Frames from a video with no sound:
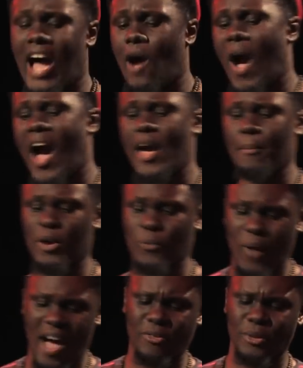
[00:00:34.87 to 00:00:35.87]
how I am
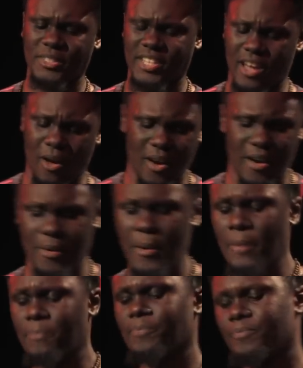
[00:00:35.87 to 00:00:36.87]
unraveled. Tell her,
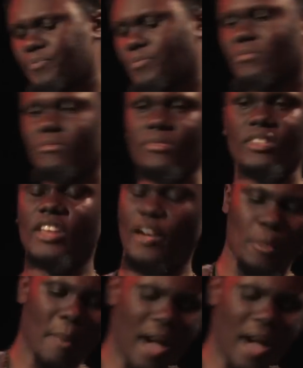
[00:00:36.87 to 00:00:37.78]
never